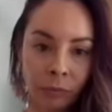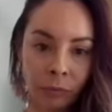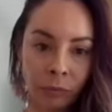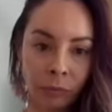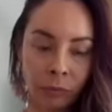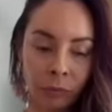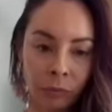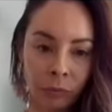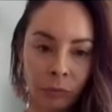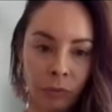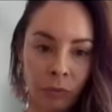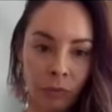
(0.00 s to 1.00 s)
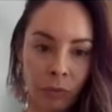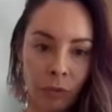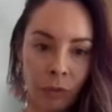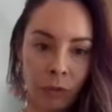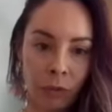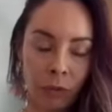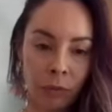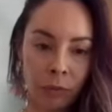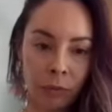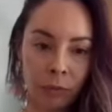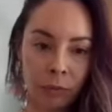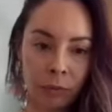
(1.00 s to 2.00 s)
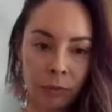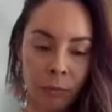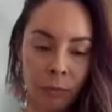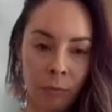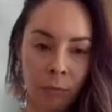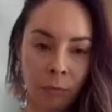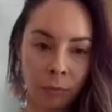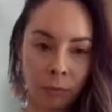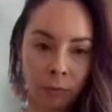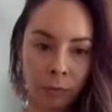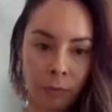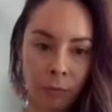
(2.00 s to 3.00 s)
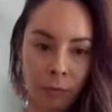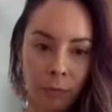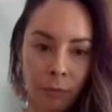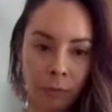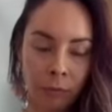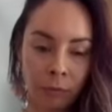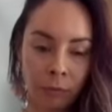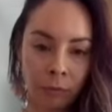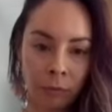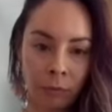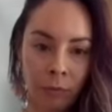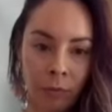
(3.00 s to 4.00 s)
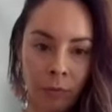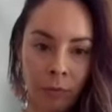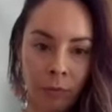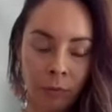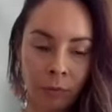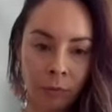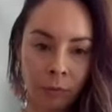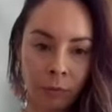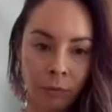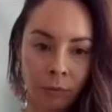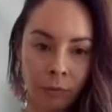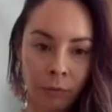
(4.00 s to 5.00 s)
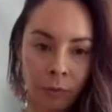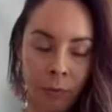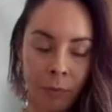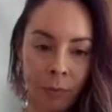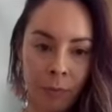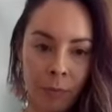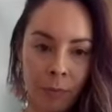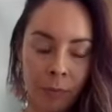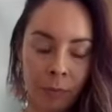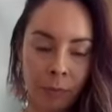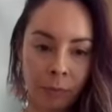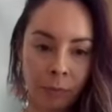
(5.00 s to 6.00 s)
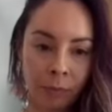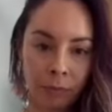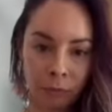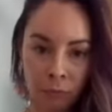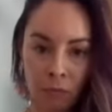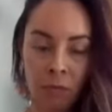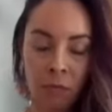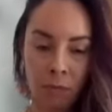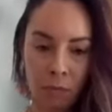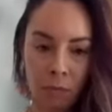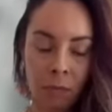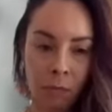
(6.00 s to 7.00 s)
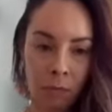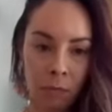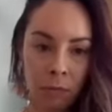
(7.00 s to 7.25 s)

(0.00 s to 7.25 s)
This person isn't speaking.